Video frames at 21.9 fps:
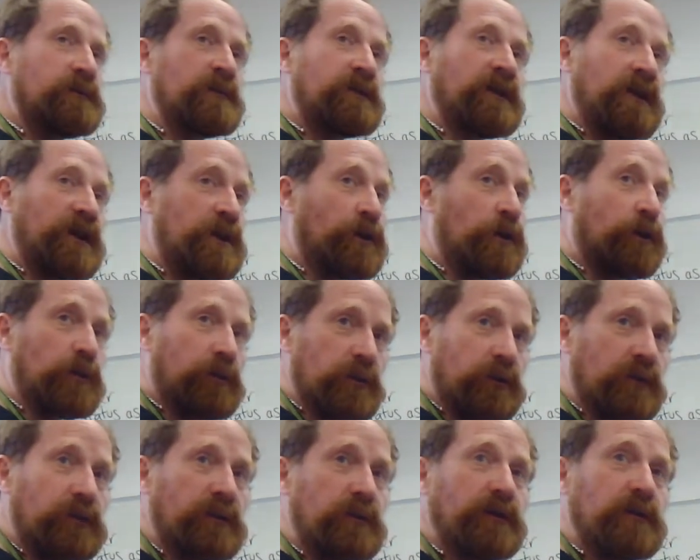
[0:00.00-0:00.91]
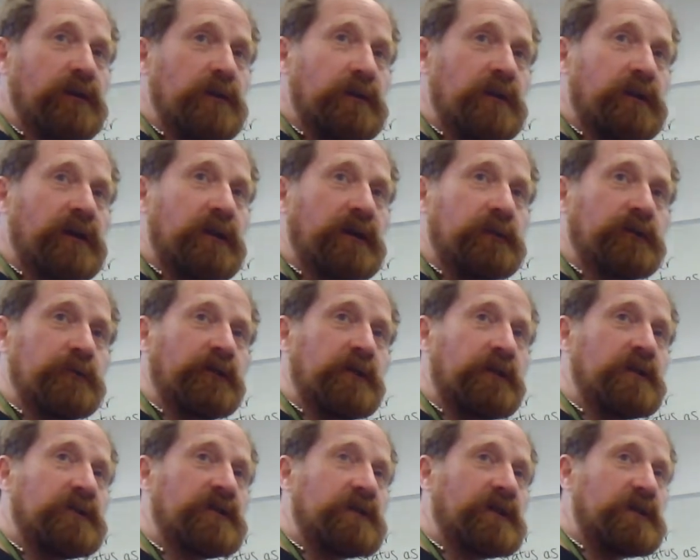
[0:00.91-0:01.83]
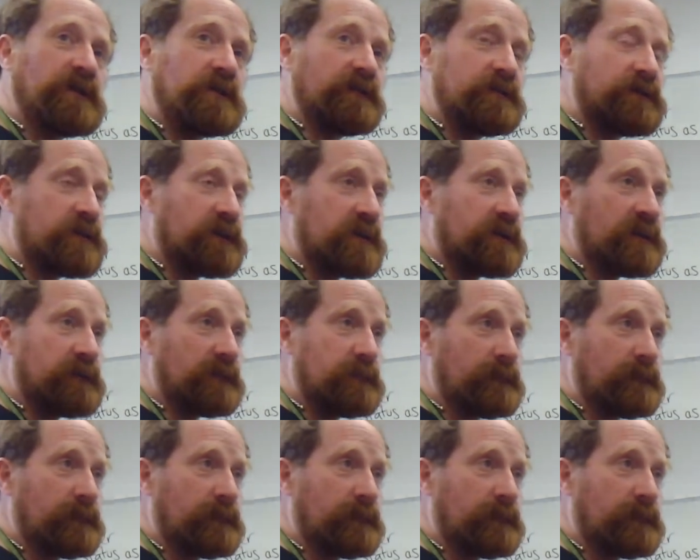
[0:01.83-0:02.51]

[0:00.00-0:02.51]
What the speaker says: take on a country the size of China.